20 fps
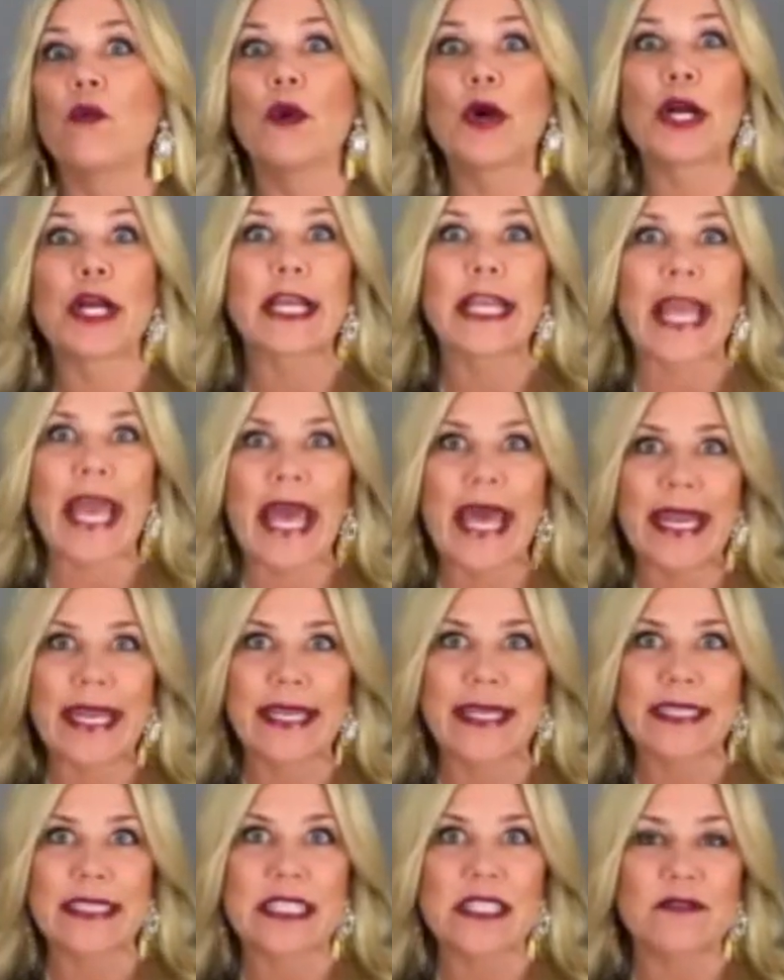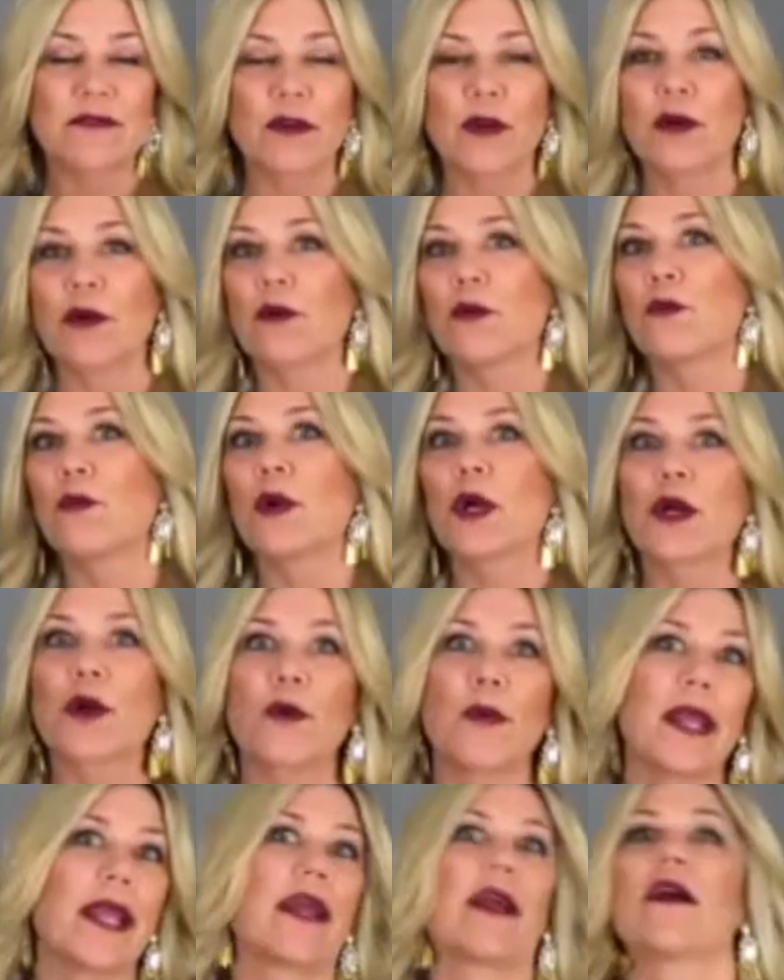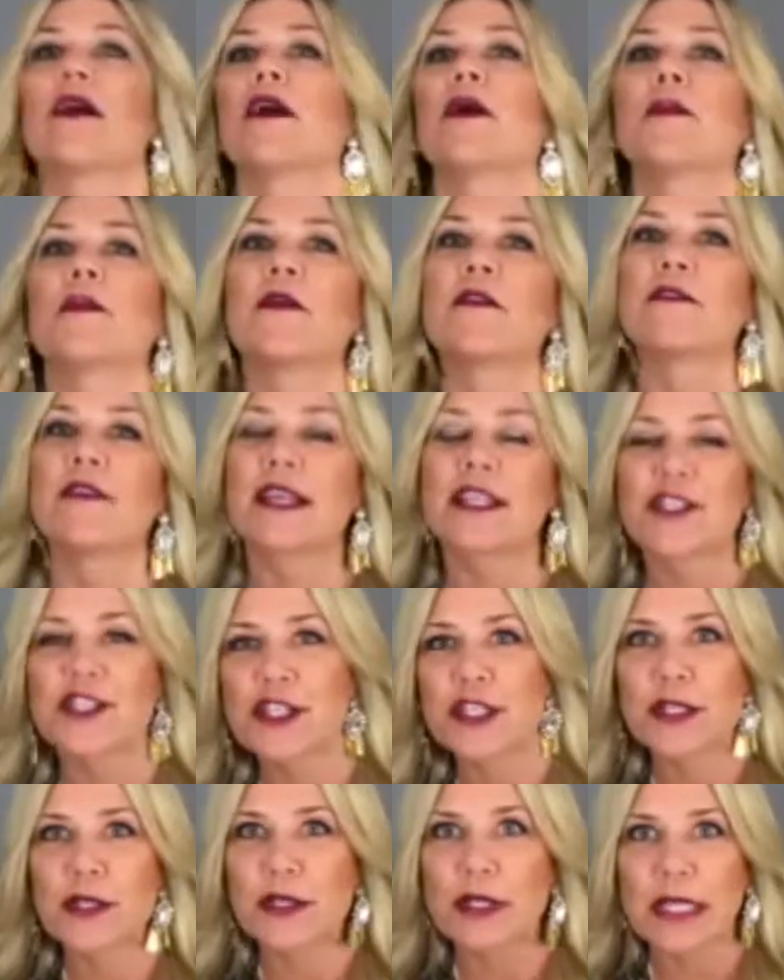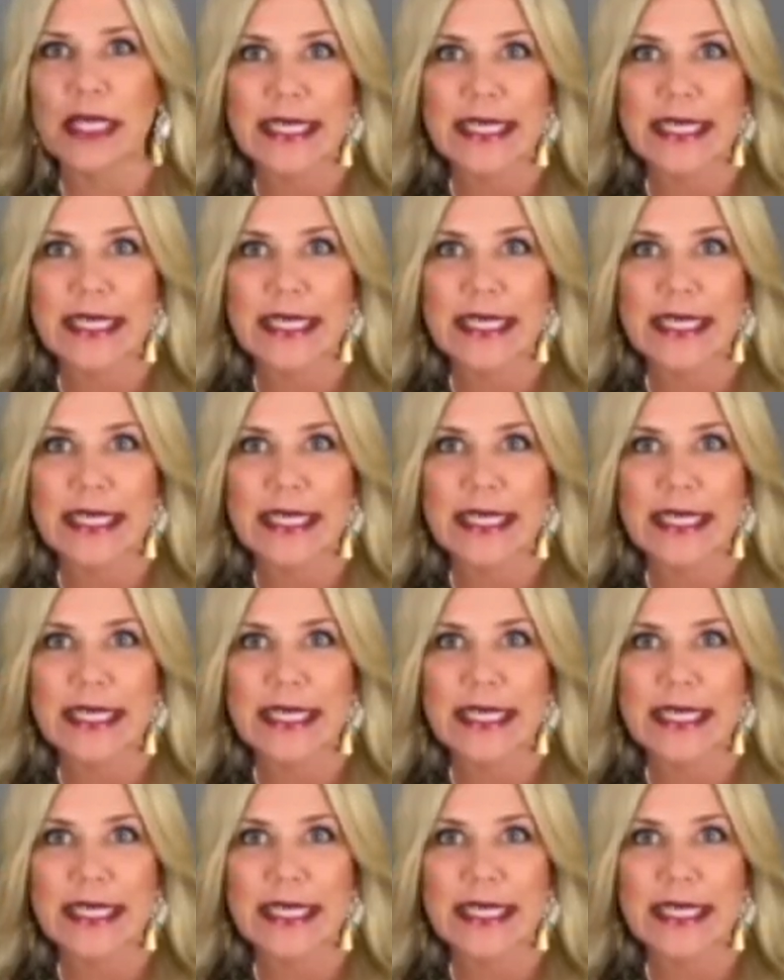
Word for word: work edits for workwear or professional